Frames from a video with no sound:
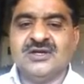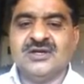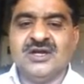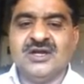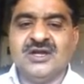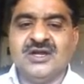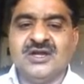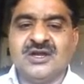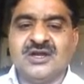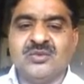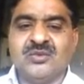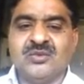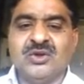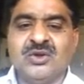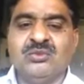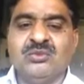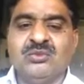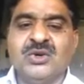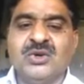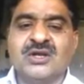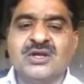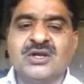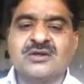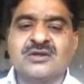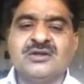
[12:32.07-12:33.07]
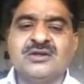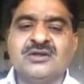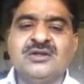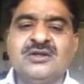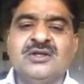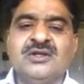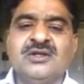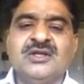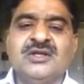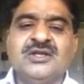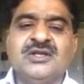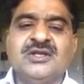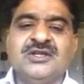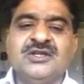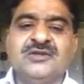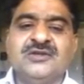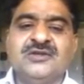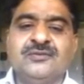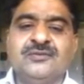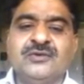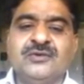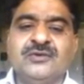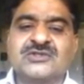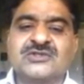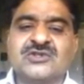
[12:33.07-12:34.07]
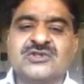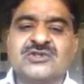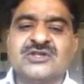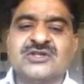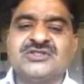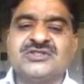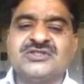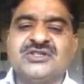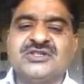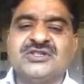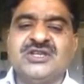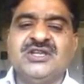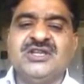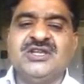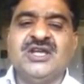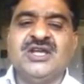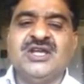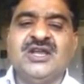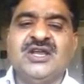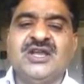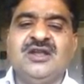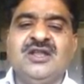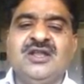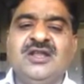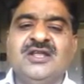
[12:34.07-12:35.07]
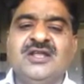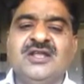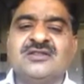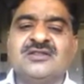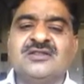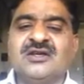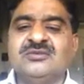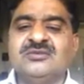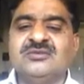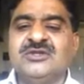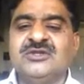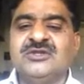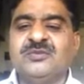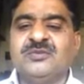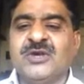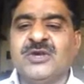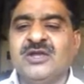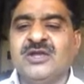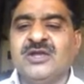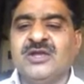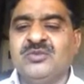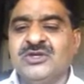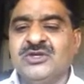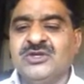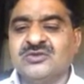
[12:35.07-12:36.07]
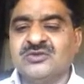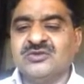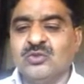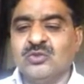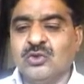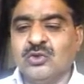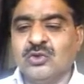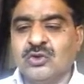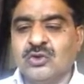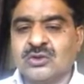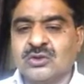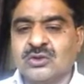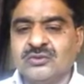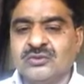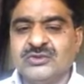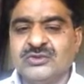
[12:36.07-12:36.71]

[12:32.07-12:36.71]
And remember, if viscosity and length of the pipe is more,